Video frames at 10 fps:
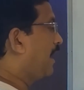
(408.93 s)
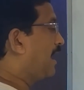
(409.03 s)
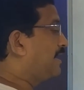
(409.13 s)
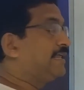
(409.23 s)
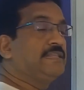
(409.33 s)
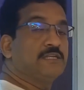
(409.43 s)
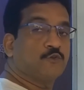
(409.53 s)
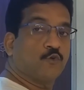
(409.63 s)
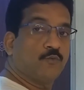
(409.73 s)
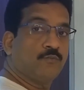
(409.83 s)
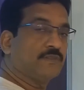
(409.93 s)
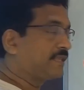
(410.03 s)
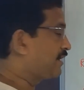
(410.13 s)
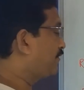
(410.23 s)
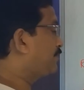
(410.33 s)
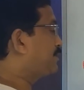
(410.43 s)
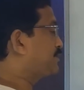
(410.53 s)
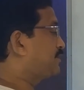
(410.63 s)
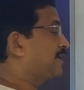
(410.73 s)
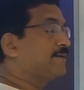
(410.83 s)
and in this room the
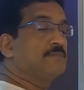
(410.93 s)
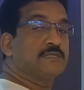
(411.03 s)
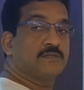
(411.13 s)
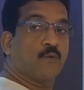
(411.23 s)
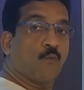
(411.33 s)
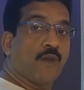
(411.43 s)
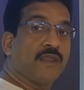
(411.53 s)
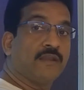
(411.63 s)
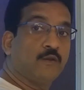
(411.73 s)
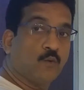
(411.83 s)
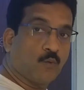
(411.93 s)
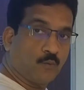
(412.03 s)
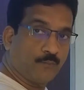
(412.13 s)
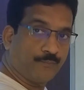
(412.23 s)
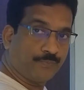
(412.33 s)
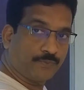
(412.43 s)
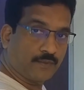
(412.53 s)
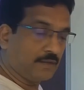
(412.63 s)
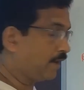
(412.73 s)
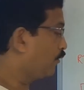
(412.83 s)
reverberation time is very low.
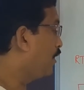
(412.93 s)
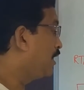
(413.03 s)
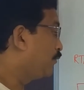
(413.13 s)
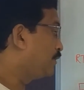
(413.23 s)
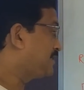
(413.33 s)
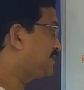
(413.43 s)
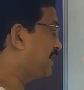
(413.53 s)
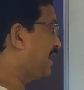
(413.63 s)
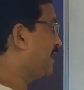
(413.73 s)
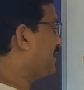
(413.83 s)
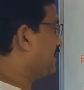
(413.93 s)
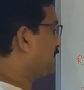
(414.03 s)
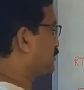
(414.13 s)
Now which is the ideal?